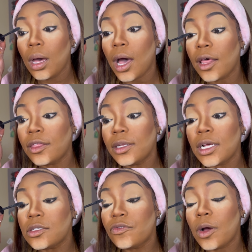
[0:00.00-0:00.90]
I think
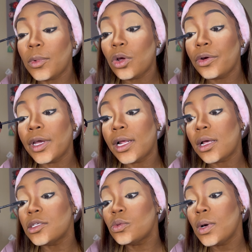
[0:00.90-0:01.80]
that's from L'Oreal
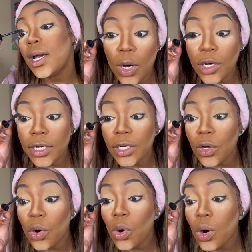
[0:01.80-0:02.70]
as well. But in
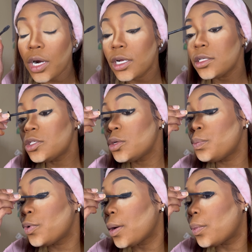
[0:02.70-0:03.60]
order to
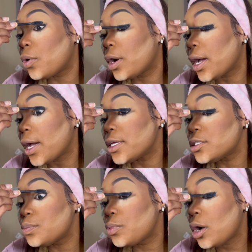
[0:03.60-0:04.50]
prep our eyes
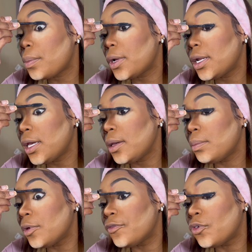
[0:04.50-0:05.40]
properly
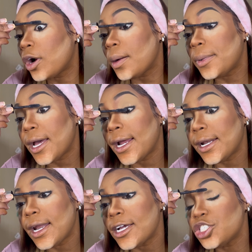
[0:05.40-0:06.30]
before
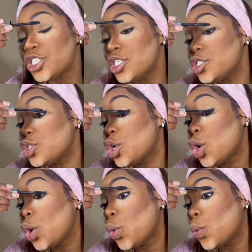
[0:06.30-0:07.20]
applying lashes,
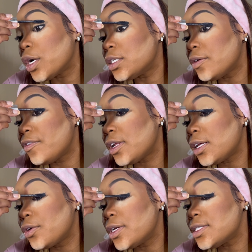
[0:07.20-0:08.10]
we're definitely
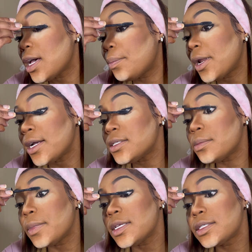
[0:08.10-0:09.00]
going to apply
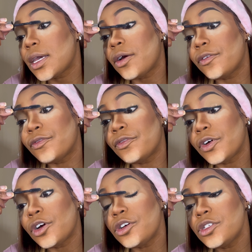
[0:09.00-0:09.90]
some mascara
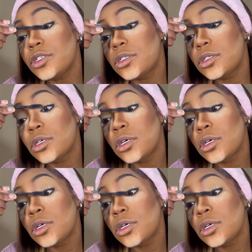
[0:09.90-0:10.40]
first,